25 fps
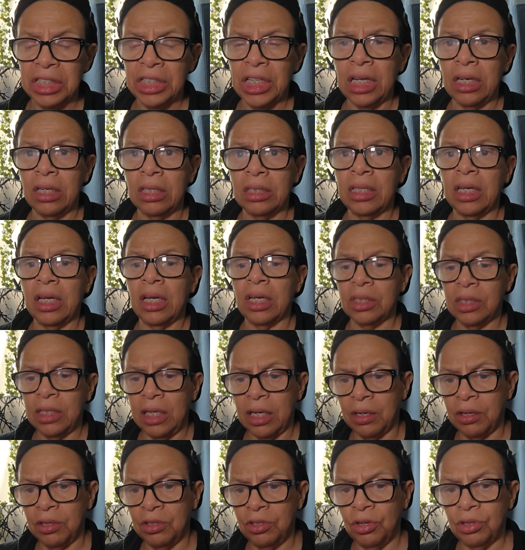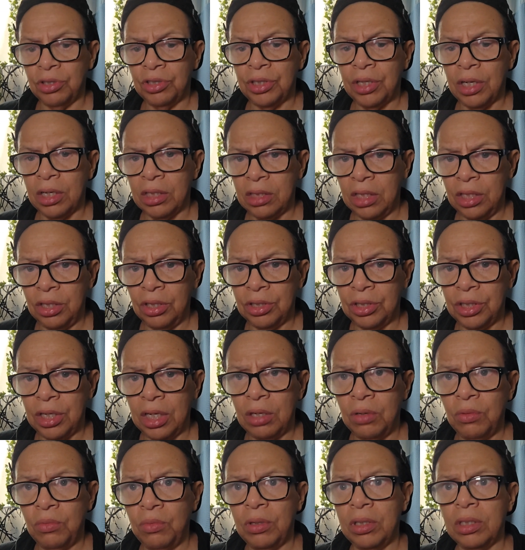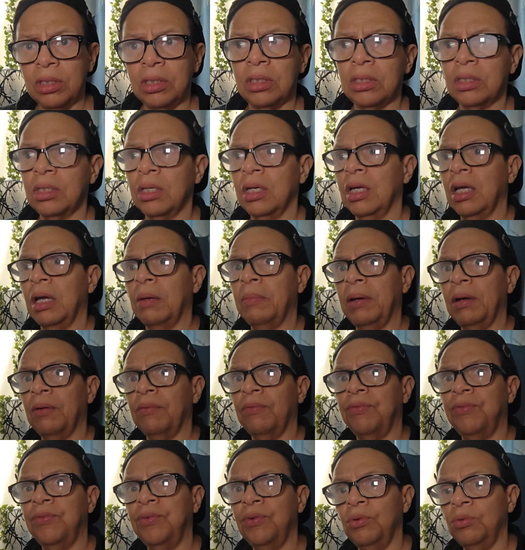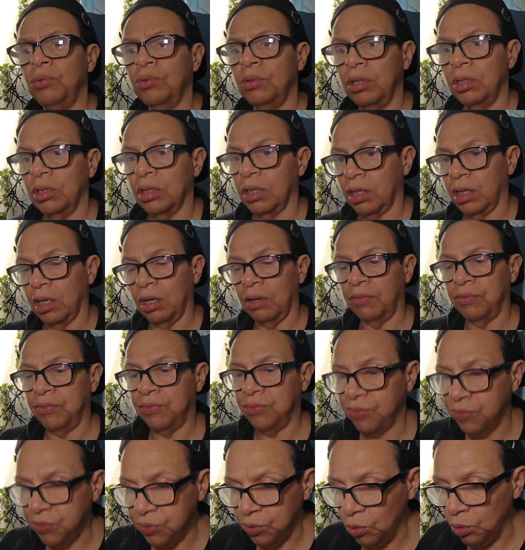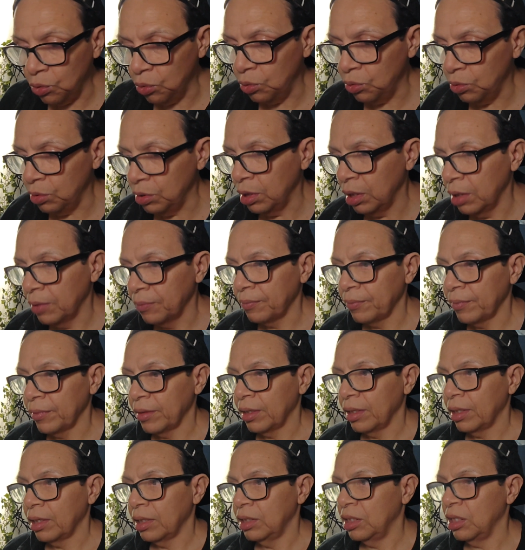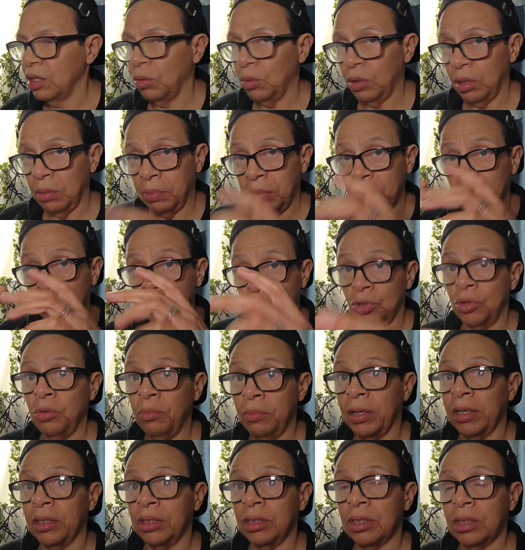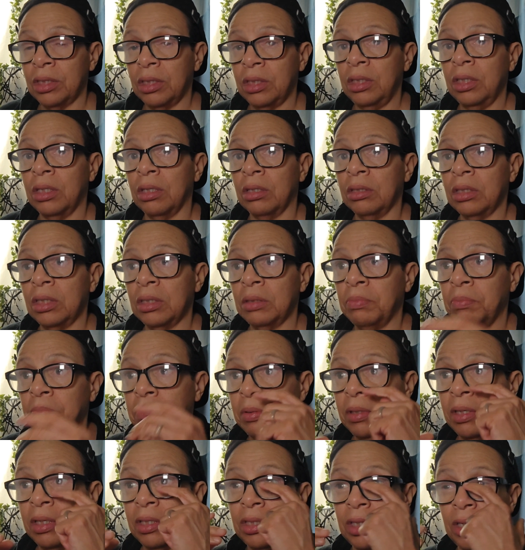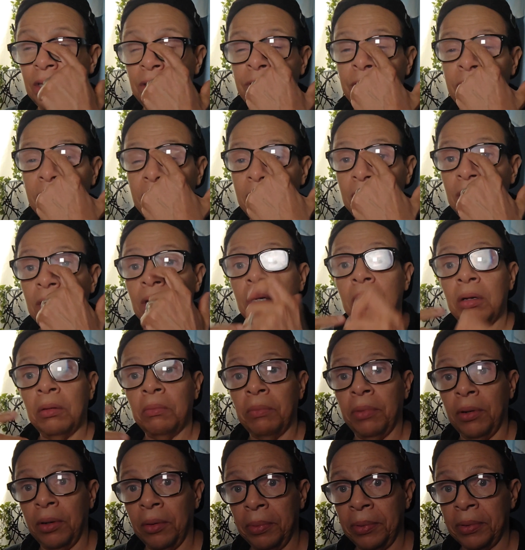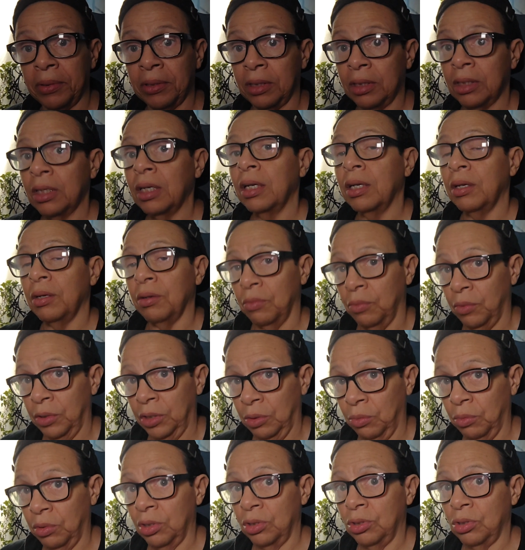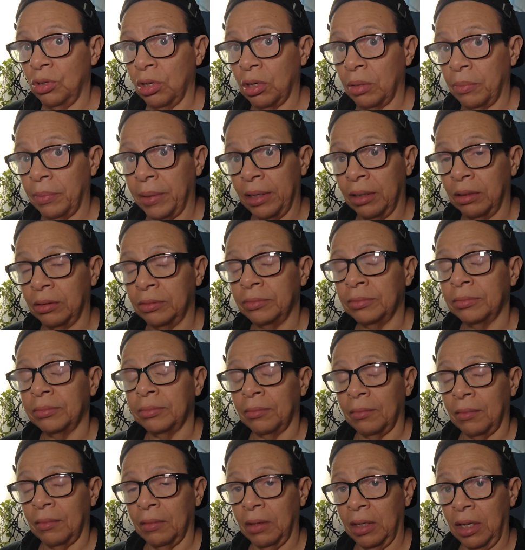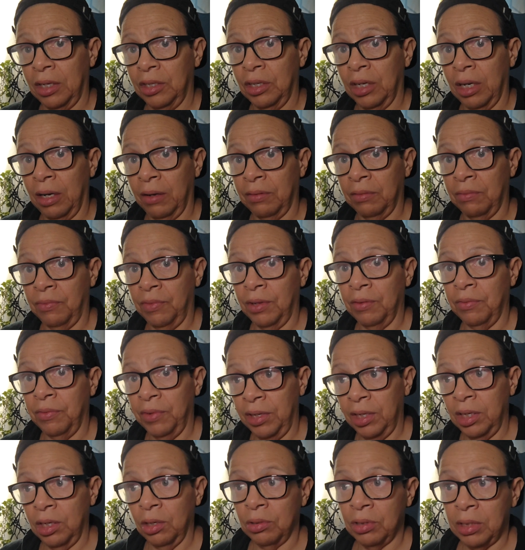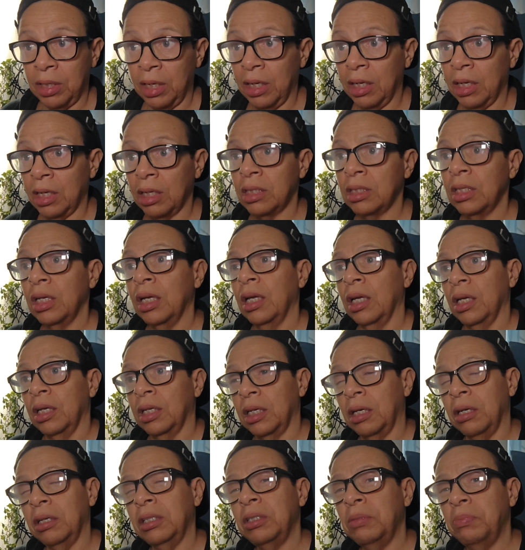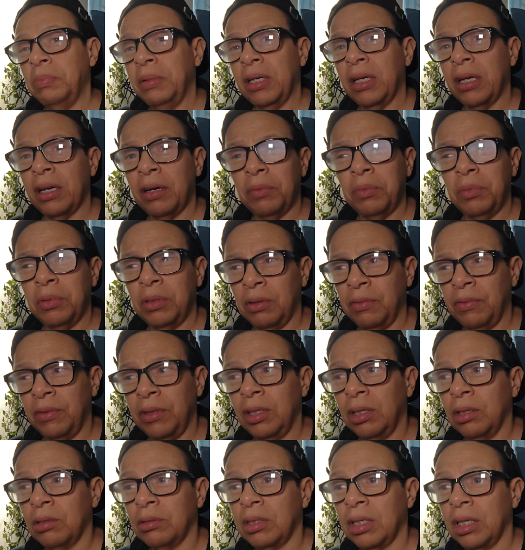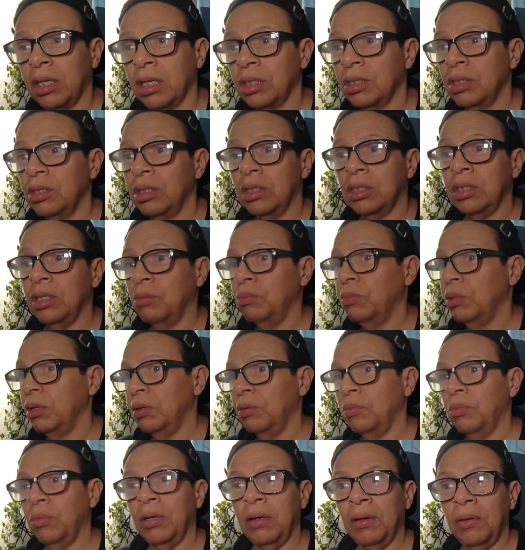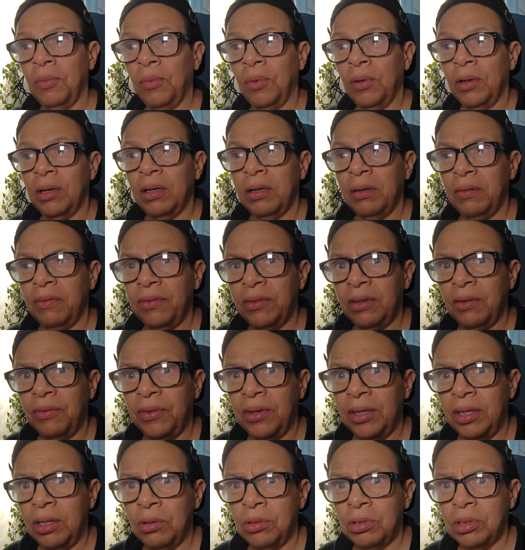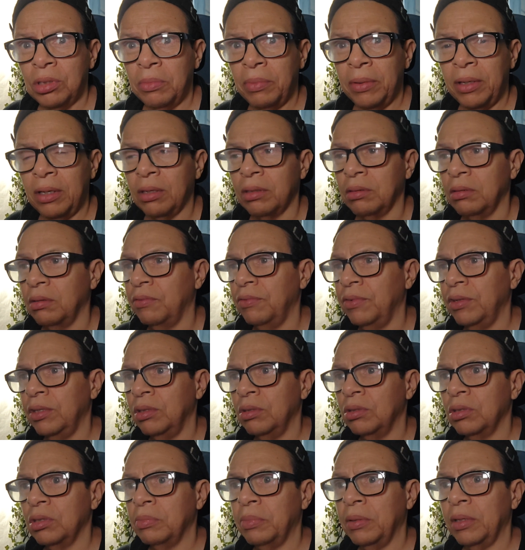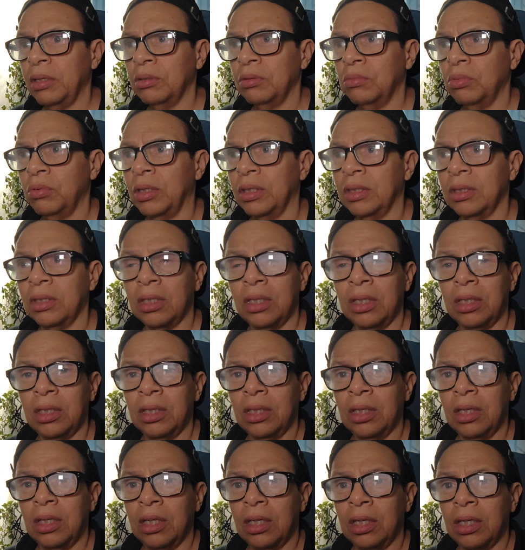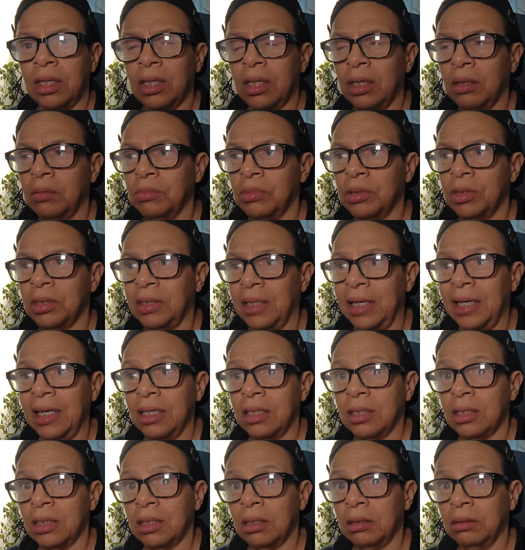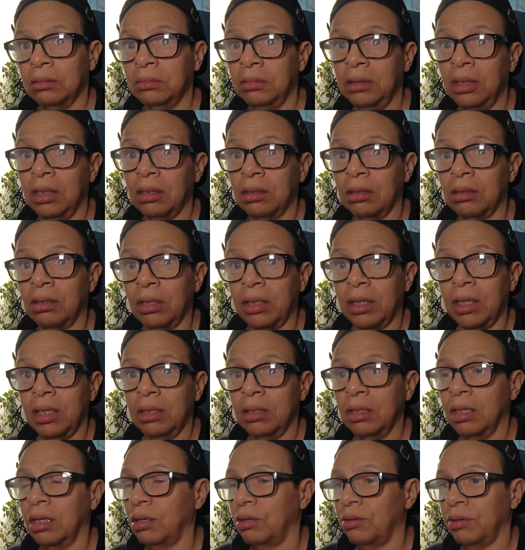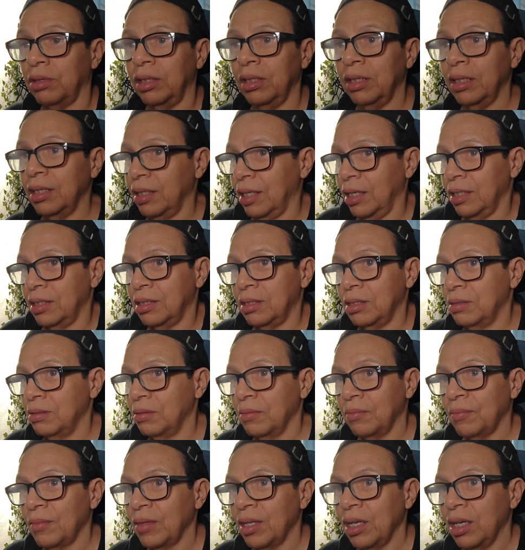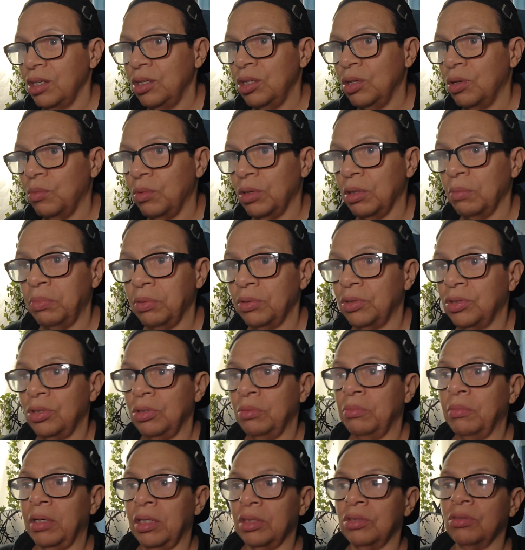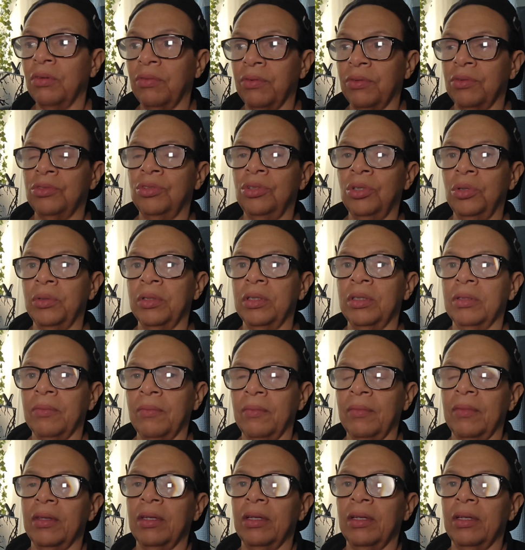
channel tags. Like your channel, say your channel was about food. You're going to have food. You don't want to put too much, just generally purpose what you want to talk about. And you have video tags. Just be careful with the video tags. You just say whatever the video is about. The video is about what? Steaks, cooking, grilling. That's, you don't want to put too much, overdo it.